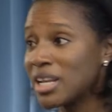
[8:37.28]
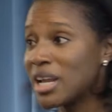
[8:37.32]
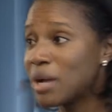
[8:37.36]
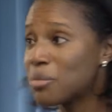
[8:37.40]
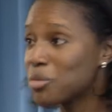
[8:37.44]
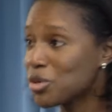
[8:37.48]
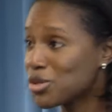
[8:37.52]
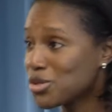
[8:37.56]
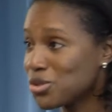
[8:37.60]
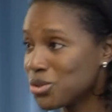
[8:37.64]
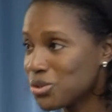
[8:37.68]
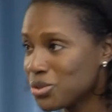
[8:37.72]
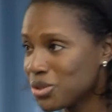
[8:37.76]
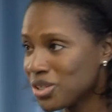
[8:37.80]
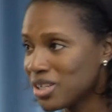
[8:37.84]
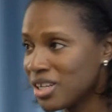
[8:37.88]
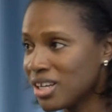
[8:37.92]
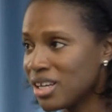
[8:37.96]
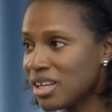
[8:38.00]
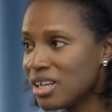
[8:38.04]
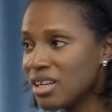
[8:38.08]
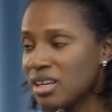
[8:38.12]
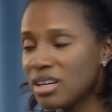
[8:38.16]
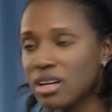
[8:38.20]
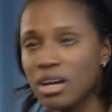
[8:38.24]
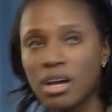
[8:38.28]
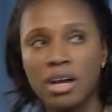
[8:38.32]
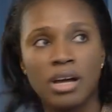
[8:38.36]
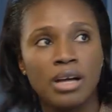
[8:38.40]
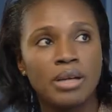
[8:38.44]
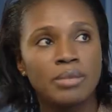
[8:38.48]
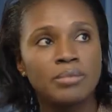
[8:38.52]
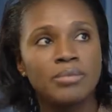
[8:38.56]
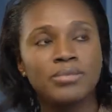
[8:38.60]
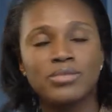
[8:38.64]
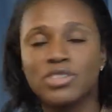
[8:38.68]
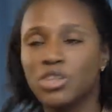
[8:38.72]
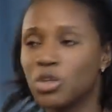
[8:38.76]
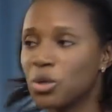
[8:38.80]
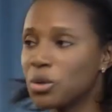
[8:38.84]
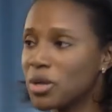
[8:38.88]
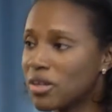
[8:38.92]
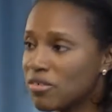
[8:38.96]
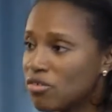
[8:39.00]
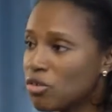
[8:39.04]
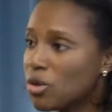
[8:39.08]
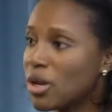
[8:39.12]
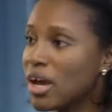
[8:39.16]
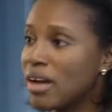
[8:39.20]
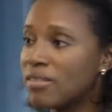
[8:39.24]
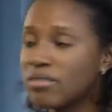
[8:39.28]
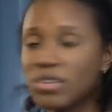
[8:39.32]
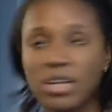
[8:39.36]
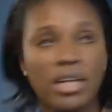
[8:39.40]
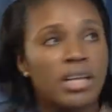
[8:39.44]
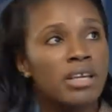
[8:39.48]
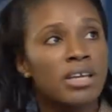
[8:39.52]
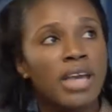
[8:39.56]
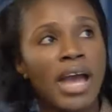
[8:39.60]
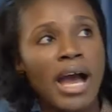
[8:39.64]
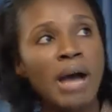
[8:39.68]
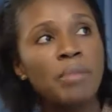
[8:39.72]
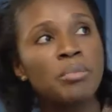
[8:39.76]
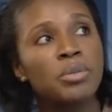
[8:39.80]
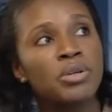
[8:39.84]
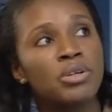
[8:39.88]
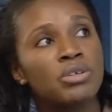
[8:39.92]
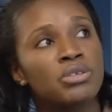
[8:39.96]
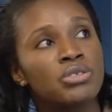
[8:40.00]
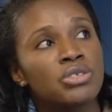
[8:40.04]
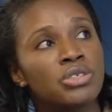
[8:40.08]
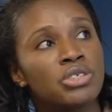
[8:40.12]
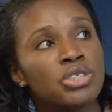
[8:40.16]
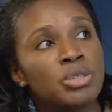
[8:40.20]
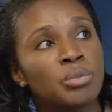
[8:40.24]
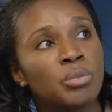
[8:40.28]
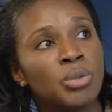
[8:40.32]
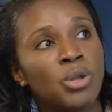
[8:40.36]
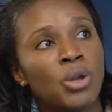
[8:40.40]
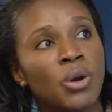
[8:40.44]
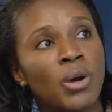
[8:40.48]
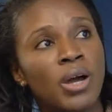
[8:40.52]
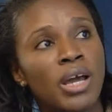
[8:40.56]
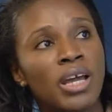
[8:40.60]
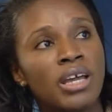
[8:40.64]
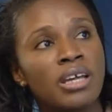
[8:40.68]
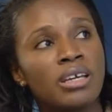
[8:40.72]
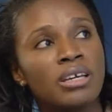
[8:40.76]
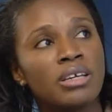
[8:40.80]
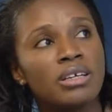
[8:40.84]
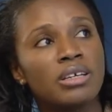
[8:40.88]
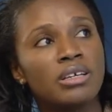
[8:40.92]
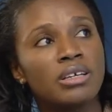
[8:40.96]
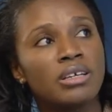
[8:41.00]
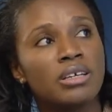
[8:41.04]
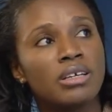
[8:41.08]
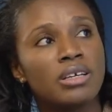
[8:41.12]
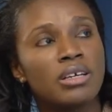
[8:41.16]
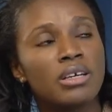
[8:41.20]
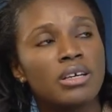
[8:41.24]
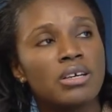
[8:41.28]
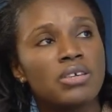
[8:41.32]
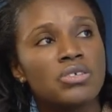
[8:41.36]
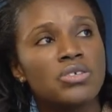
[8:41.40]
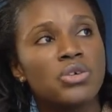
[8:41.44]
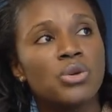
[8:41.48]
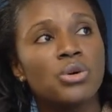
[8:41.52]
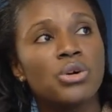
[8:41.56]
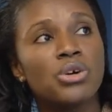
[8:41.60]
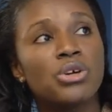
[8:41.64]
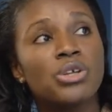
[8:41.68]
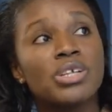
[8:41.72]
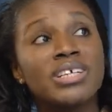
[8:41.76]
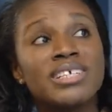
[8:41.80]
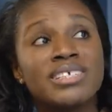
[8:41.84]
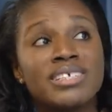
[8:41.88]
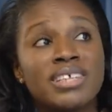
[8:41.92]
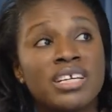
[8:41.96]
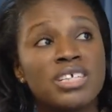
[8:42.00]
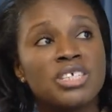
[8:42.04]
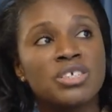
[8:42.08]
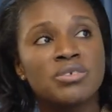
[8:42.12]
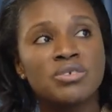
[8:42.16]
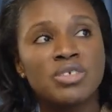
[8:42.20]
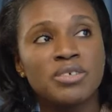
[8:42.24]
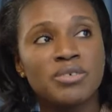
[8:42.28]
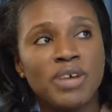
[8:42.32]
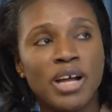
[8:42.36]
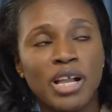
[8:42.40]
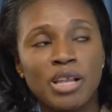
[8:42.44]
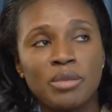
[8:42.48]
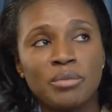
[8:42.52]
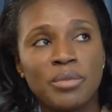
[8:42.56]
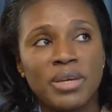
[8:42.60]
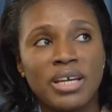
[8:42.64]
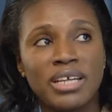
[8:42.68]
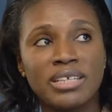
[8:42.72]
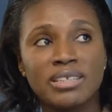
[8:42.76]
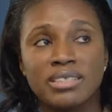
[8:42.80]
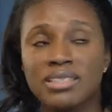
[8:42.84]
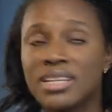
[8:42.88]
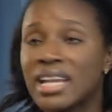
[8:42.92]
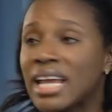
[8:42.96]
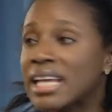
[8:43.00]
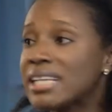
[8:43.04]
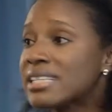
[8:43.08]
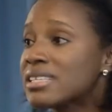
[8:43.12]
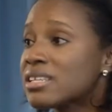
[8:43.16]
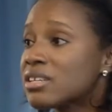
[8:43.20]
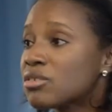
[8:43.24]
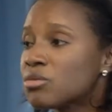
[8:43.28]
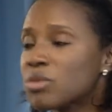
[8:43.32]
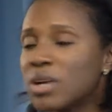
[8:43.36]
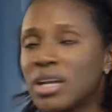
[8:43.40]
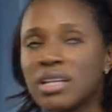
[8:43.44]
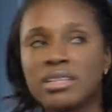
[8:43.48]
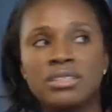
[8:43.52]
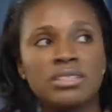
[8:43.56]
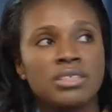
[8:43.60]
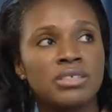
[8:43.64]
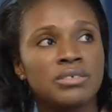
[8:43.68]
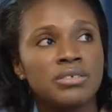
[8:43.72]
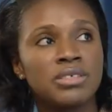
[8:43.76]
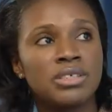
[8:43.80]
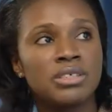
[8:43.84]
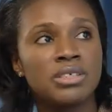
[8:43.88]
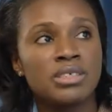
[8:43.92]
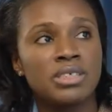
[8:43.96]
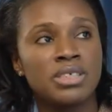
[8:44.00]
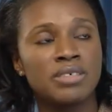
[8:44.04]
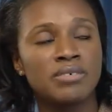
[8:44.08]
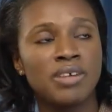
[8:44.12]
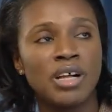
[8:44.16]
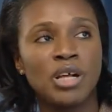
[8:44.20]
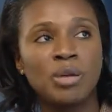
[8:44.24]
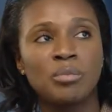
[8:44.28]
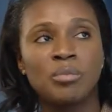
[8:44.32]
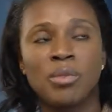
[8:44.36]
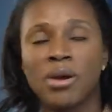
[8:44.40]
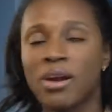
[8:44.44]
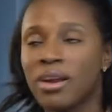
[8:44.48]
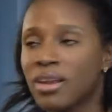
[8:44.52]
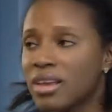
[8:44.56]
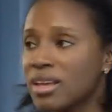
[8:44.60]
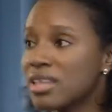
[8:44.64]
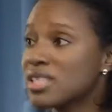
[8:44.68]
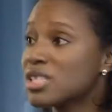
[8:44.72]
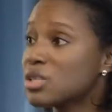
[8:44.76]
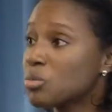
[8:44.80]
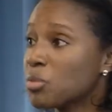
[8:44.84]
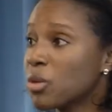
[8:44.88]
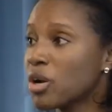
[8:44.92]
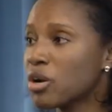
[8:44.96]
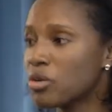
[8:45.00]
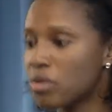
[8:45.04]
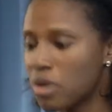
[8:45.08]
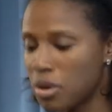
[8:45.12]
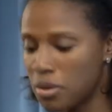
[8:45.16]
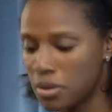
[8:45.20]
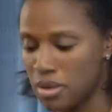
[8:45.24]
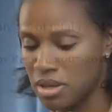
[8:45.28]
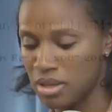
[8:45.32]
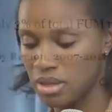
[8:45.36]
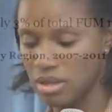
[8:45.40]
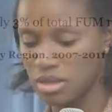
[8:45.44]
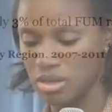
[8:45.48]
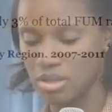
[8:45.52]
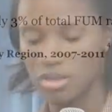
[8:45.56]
opportunity, um, you know, if you have capital to deploy. So early stage of development, nascent relative to the developed markets, but growing.